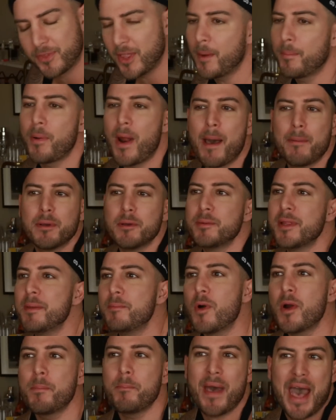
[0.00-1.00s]
They're probably
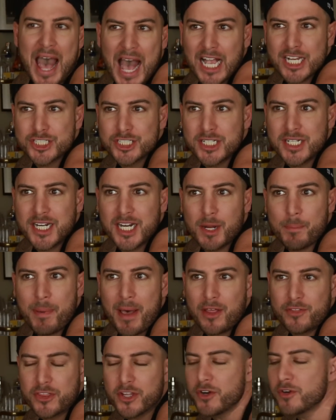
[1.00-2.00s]
more passionate
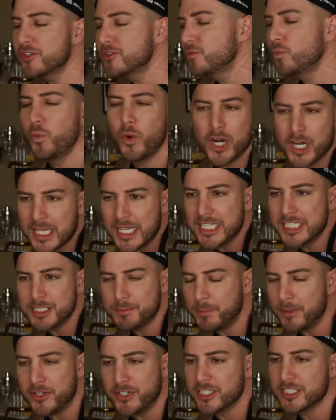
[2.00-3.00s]
about their work
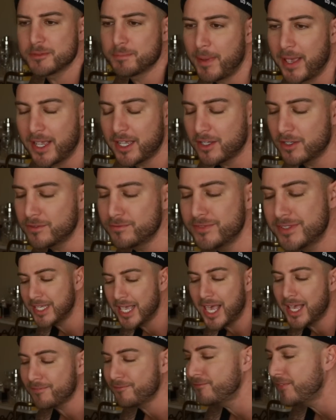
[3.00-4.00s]
experience, Michael.
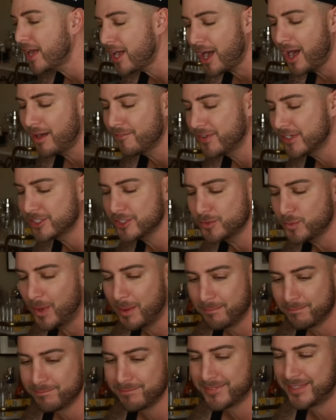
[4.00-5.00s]
Yeah, fuck off. I just
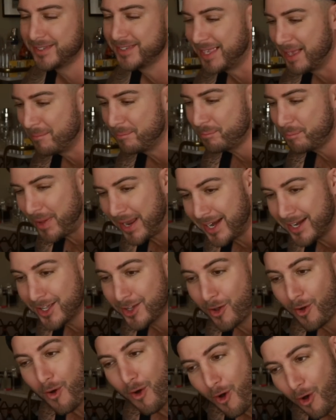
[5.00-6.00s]
want to get paid and
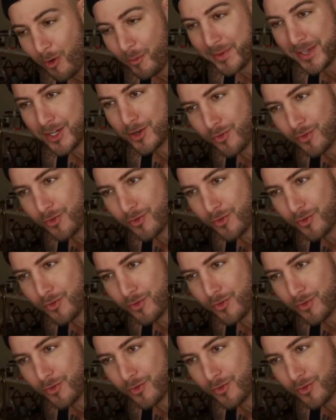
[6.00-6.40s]
go home and